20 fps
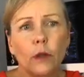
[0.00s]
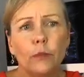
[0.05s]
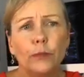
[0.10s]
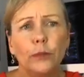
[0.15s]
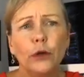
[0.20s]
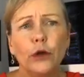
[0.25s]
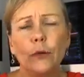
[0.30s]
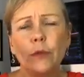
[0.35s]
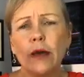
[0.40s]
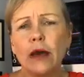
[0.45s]

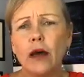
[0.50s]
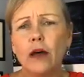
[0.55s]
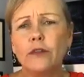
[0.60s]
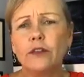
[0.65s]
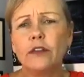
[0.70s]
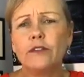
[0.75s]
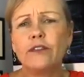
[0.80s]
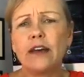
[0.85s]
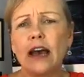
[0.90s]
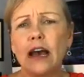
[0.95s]
Boom,
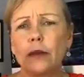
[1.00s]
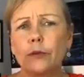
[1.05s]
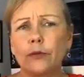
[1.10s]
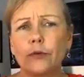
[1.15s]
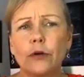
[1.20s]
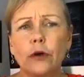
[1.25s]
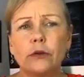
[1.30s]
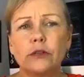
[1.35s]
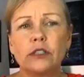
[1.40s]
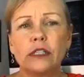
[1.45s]
healthy fat,
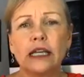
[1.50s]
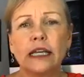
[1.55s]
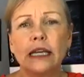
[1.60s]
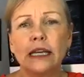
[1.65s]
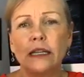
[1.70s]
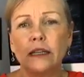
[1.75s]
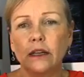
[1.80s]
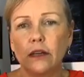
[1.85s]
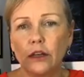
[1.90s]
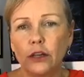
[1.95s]

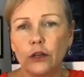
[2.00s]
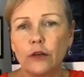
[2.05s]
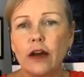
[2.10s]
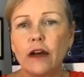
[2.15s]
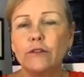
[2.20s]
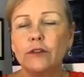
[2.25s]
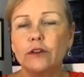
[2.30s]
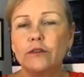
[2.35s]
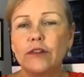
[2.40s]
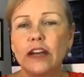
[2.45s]
protein. You
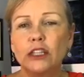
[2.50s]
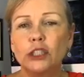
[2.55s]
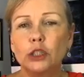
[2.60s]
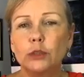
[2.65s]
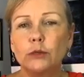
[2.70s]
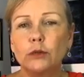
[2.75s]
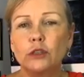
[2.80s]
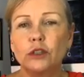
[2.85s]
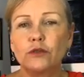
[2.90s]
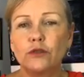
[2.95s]
have your
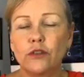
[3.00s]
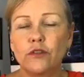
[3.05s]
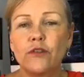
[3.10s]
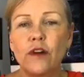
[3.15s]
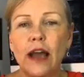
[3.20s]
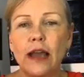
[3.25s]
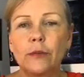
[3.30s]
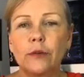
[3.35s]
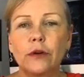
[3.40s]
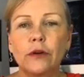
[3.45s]
vegetables for
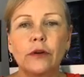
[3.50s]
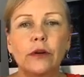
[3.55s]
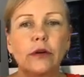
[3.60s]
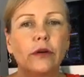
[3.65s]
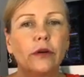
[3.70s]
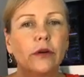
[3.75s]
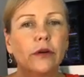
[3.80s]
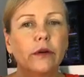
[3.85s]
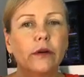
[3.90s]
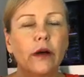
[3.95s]
fiber.
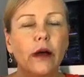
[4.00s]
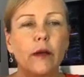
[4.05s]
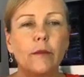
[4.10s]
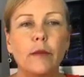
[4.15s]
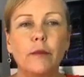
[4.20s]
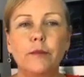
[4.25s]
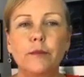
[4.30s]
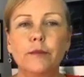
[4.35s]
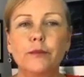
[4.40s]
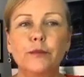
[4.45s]

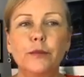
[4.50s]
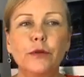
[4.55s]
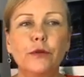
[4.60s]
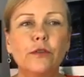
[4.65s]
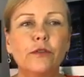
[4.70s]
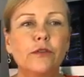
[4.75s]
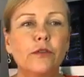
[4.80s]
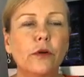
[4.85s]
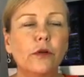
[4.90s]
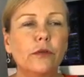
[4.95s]

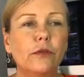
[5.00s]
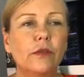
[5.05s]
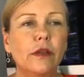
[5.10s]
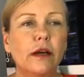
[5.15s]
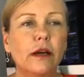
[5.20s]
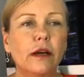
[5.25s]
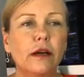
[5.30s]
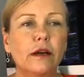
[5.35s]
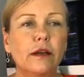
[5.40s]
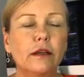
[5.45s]
Beautiful.
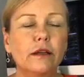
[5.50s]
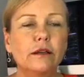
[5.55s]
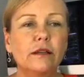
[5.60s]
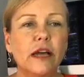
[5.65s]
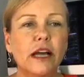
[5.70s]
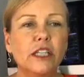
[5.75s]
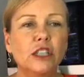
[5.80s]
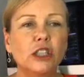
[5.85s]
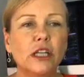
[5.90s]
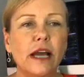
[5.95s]
The
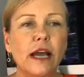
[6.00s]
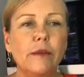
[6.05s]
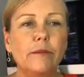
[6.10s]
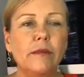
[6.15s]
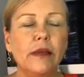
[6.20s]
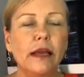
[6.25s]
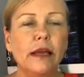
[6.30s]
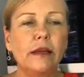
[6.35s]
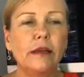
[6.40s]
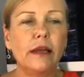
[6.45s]
lunch I
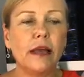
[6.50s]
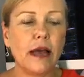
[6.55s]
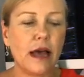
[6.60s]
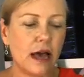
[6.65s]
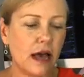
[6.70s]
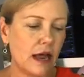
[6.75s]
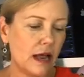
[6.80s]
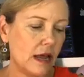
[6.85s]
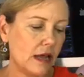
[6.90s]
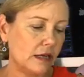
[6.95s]
made
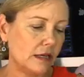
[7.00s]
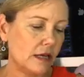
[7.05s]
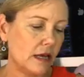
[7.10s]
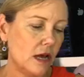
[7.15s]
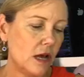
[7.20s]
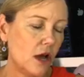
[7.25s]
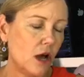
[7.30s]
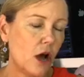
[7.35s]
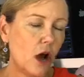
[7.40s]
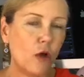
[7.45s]
an
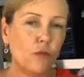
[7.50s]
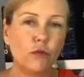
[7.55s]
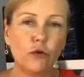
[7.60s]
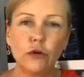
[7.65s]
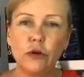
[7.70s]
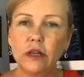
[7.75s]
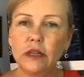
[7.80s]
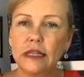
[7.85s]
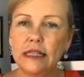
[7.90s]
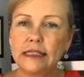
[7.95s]

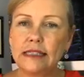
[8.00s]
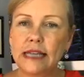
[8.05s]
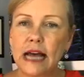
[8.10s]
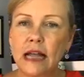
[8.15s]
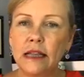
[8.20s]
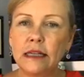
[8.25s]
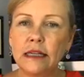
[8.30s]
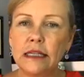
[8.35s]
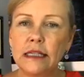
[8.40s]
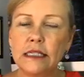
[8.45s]
arugula
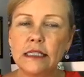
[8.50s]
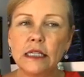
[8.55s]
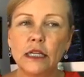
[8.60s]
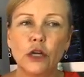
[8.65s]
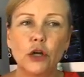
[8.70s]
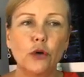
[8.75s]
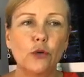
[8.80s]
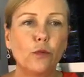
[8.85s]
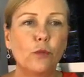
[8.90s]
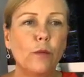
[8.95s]
salad
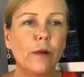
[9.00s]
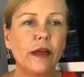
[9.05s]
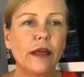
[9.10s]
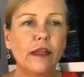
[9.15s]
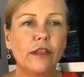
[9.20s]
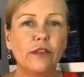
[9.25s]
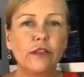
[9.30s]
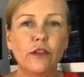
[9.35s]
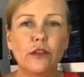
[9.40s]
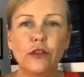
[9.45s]

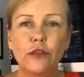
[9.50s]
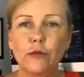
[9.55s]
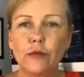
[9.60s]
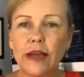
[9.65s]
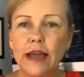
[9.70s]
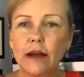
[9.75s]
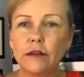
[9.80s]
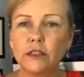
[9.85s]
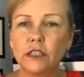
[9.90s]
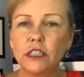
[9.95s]
with
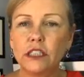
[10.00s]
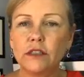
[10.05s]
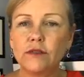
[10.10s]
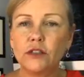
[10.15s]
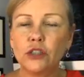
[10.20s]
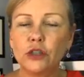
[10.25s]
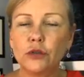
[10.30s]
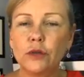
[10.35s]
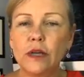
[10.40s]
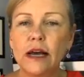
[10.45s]
3 ounces of
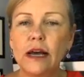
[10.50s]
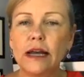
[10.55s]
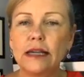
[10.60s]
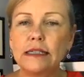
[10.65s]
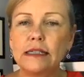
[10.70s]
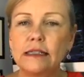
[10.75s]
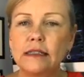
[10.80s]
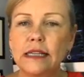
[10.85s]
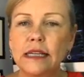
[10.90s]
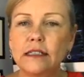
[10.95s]
tuna
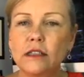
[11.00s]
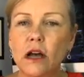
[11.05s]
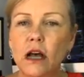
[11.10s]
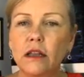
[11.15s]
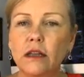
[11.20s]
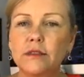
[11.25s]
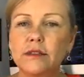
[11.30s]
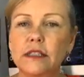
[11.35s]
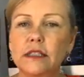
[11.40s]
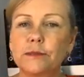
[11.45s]
and 6
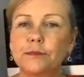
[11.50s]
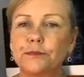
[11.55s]
olives.